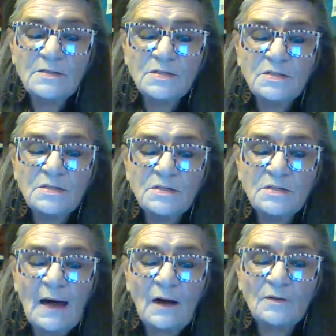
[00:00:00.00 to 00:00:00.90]
She
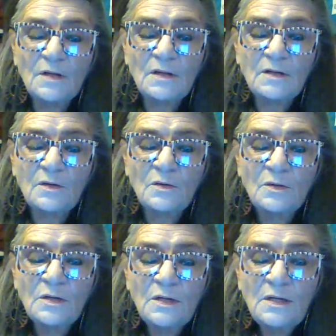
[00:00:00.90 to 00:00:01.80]
smiled a little.
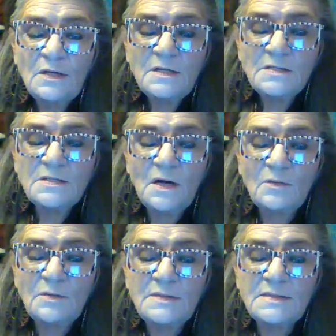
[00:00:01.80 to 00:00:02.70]

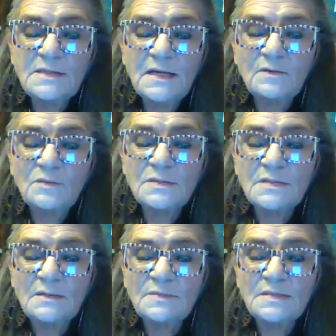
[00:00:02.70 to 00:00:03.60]
Tony said with
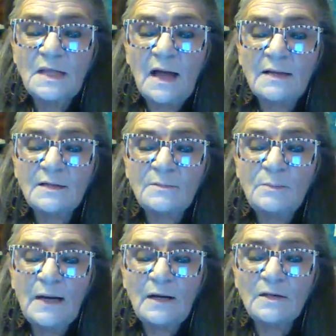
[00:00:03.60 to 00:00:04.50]
some slight
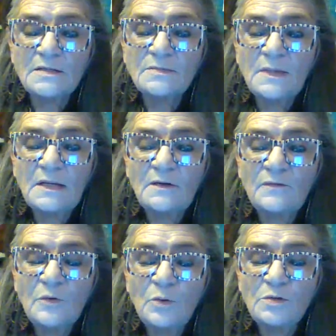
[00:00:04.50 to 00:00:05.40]
embarrassment,
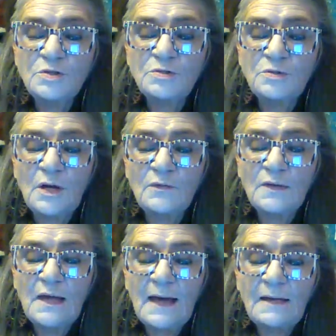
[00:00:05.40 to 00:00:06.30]
of course you know the
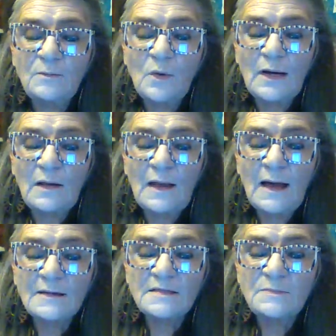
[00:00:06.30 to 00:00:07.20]
game well,
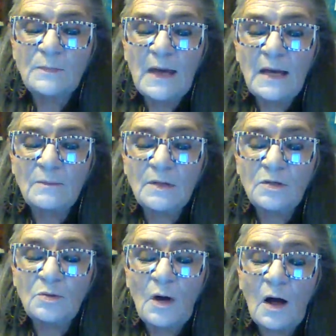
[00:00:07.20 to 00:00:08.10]
I expect,
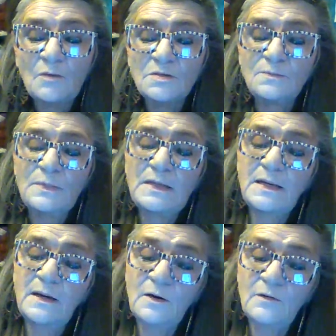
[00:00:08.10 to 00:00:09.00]
but you ought to be
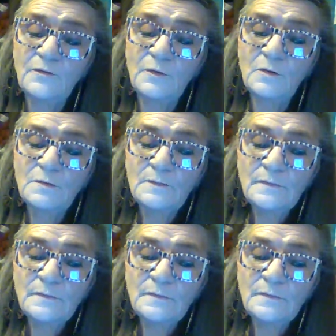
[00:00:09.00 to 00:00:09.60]
careful.